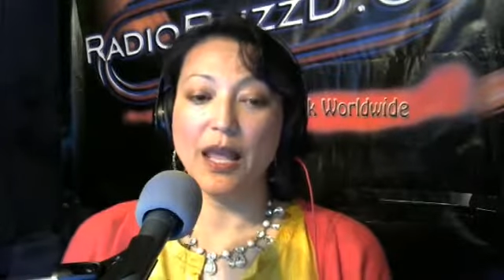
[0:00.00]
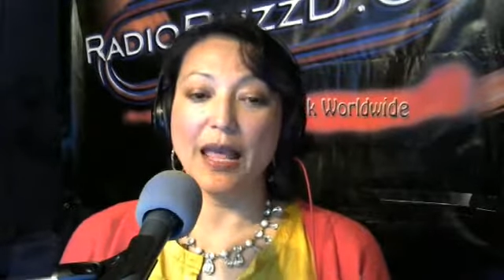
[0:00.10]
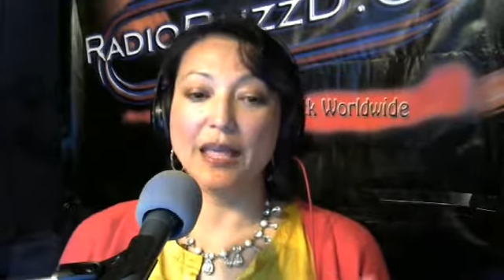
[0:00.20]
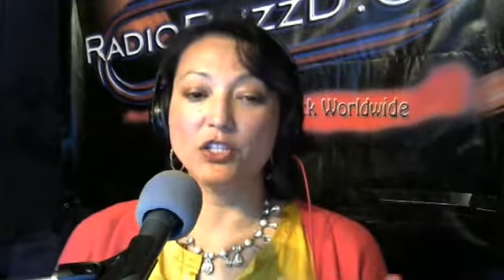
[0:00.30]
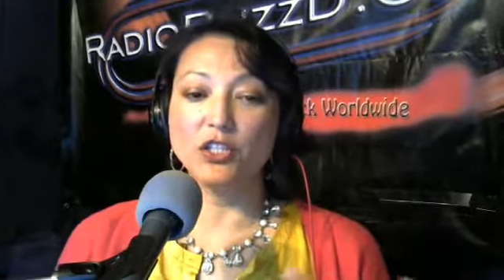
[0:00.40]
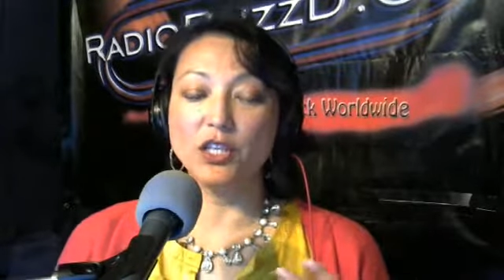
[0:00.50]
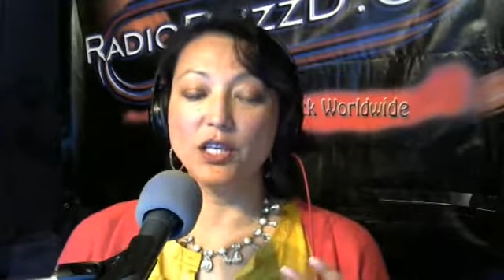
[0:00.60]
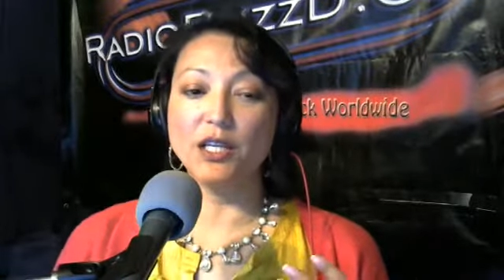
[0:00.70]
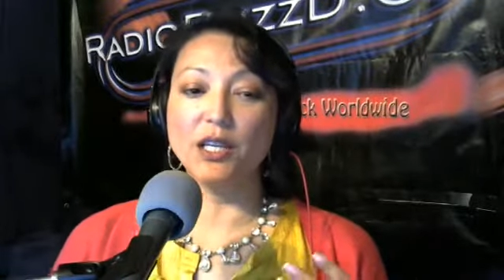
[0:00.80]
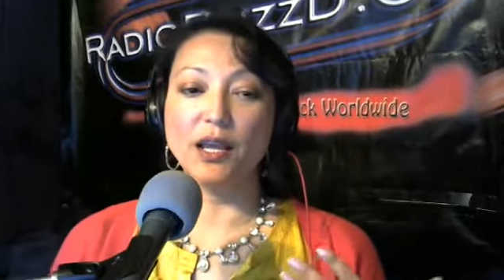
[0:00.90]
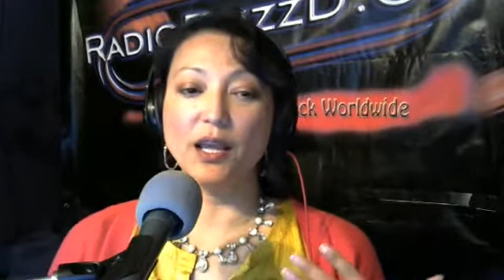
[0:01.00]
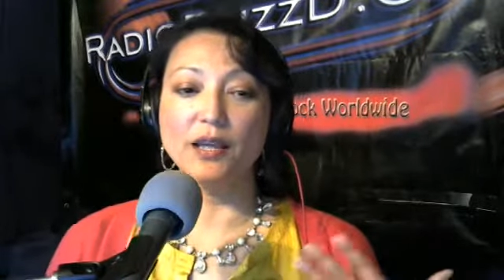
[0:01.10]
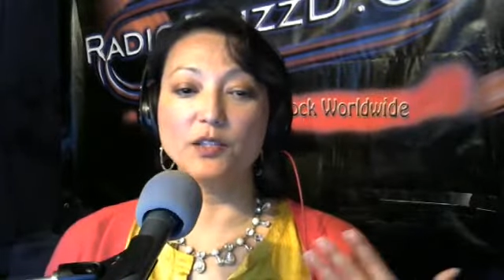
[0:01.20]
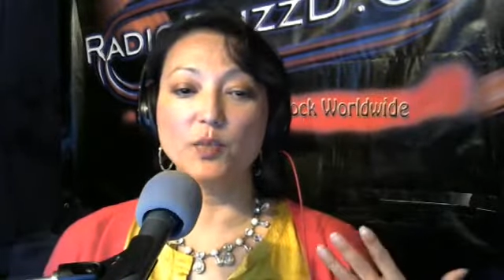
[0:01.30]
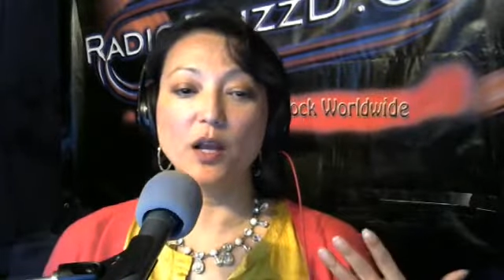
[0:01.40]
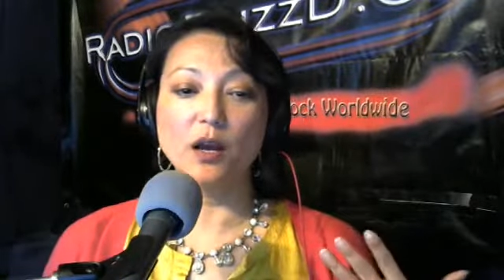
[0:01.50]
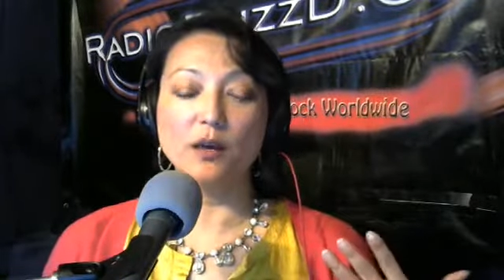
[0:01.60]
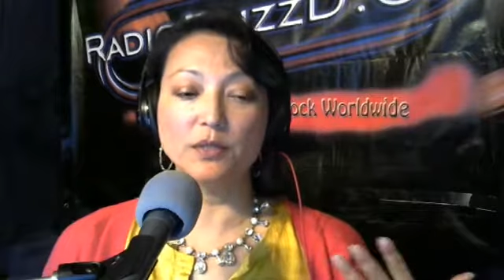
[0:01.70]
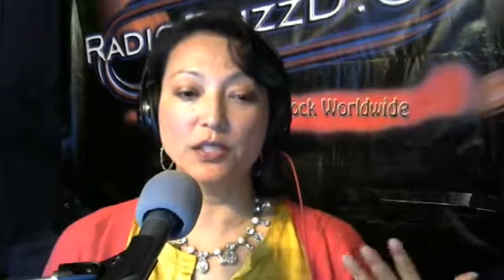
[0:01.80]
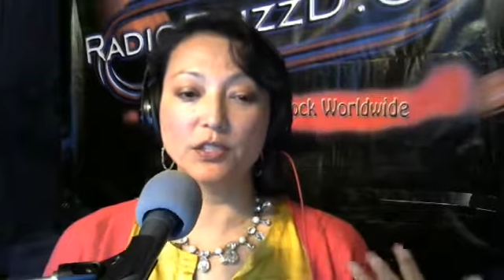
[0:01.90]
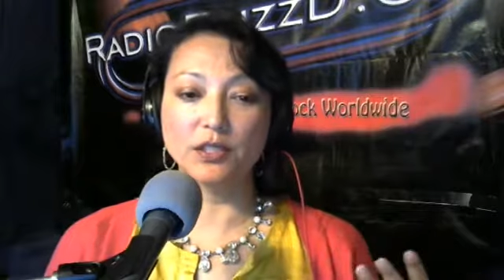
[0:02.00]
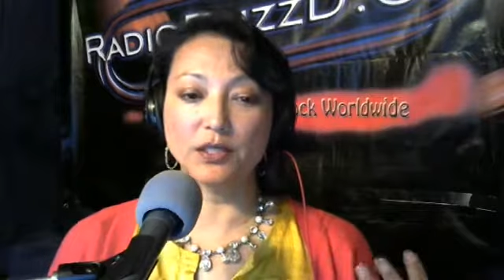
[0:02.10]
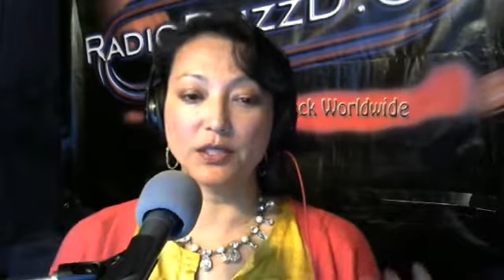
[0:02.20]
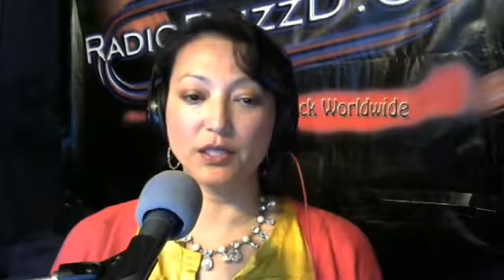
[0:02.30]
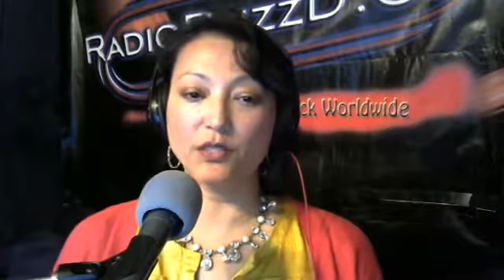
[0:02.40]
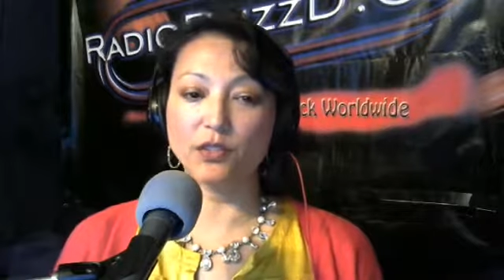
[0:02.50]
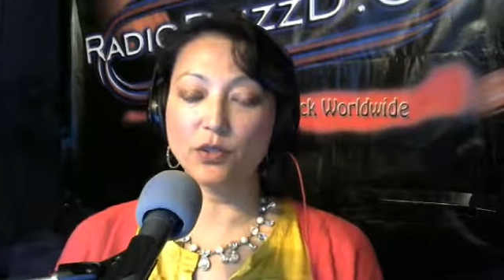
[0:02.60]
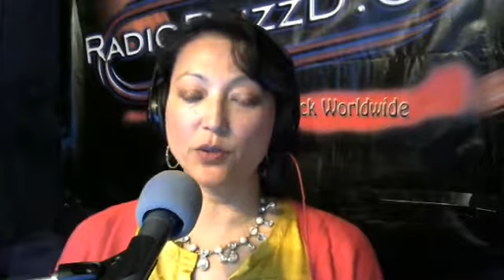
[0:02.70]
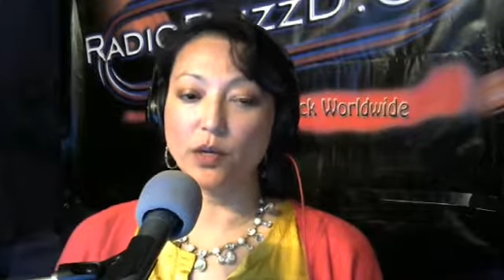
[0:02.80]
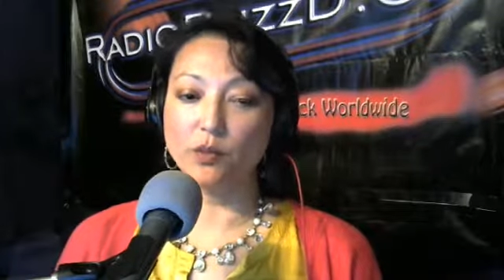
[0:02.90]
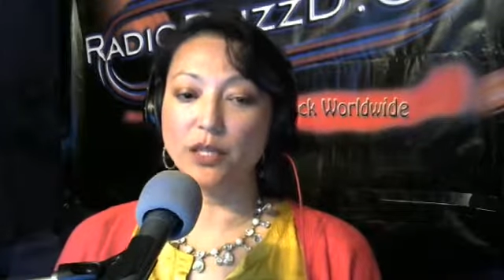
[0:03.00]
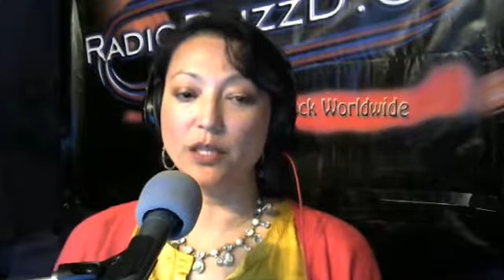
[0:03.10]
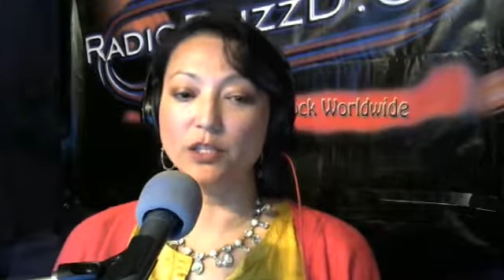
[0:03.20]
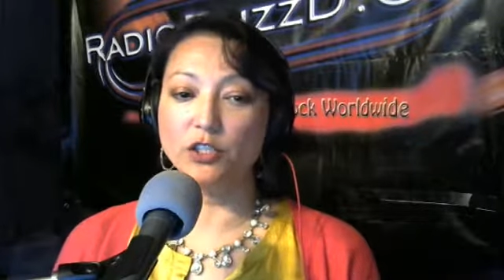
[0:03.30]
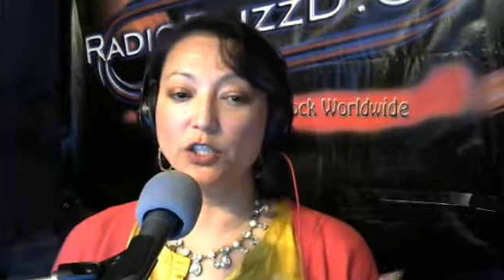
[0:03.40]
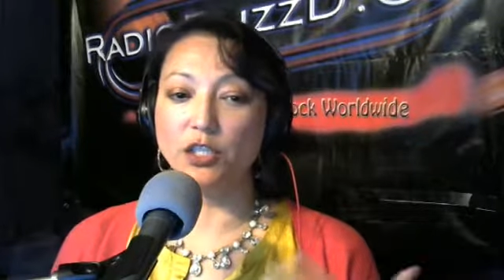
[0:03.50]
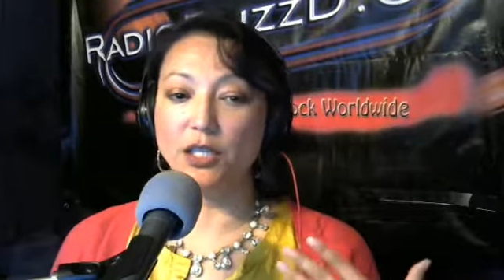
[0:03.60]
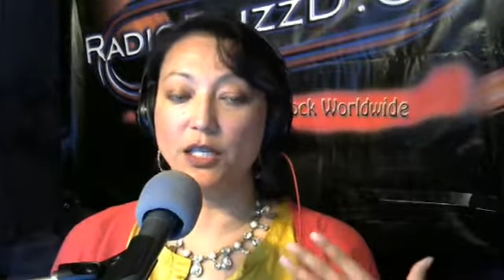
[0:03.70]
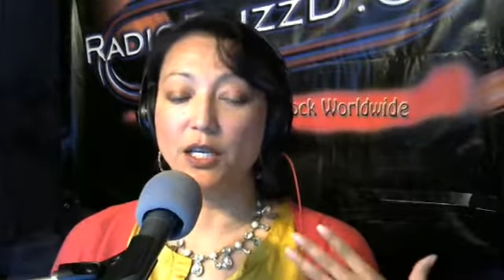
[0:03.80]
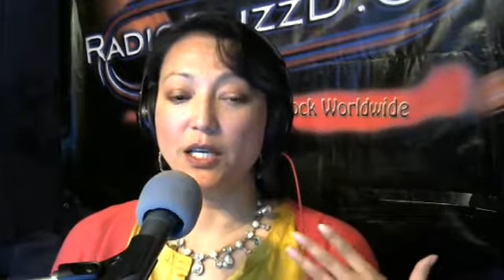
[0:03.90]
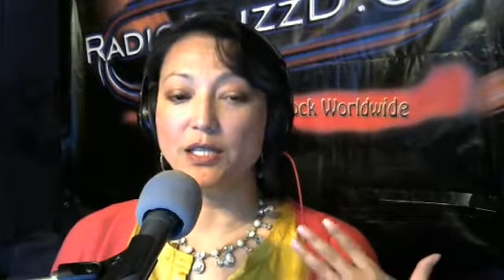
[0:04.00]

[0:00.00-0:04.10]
And she has become such a success story because she